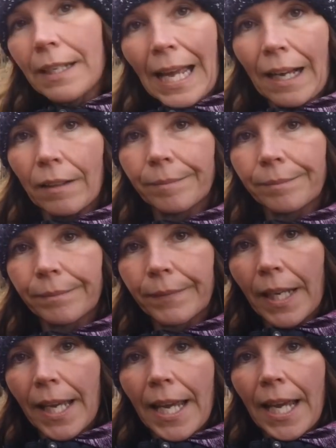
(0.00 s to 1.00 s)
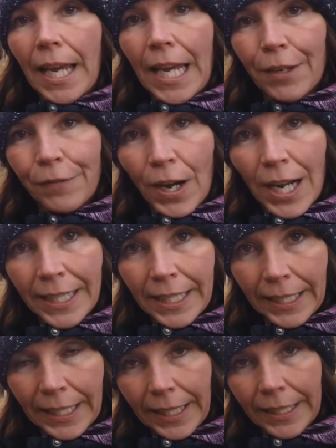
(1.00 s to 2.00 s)
Now, if I
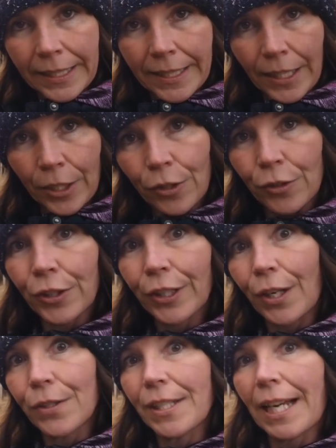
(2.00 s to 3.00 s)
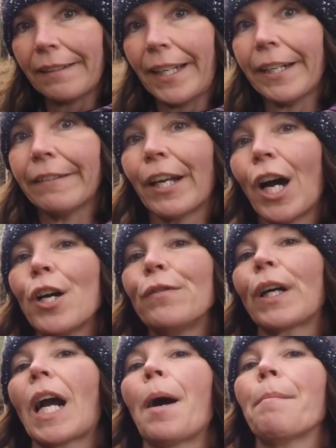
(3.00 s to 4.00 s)
can continue to go down here and
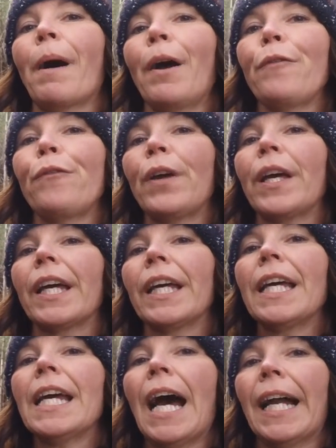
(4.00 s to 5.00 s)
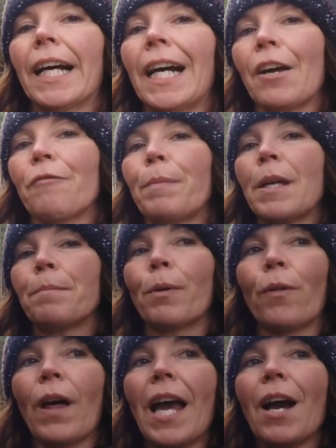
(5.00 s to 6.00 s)
overcome my fear, and I have
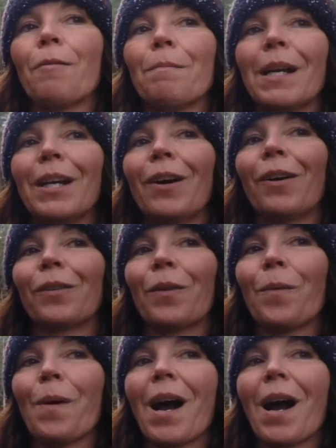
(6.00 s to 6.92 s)
people that help me along the